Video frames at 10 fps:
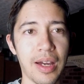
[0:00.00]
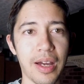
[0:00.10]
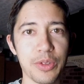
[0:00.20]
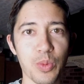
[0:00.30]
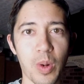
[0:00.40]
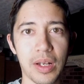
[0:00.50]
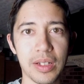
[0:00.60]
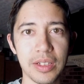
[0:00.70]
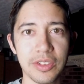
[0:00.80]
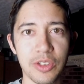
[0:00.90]
as well
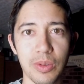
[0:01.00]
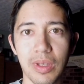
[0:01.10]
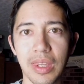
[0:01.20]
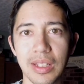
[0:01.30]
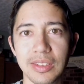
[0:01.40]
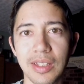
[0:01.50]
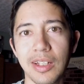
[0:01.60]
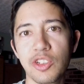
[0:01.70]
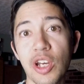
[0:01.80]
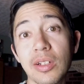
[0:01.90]
as doing things
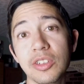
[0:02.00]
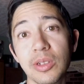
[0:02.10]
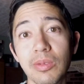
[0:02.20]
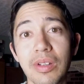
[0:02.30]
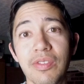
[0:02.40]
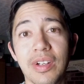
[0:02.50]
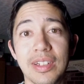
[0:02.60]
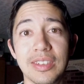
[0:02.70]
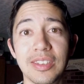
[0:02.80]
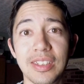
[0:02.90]
like challenging
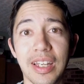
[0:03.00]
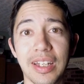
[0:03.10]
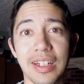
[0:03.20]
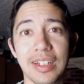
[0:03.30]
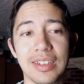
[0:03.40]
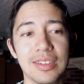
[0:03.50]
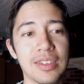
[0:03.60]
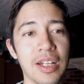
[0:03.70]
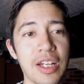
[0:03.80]
refunds and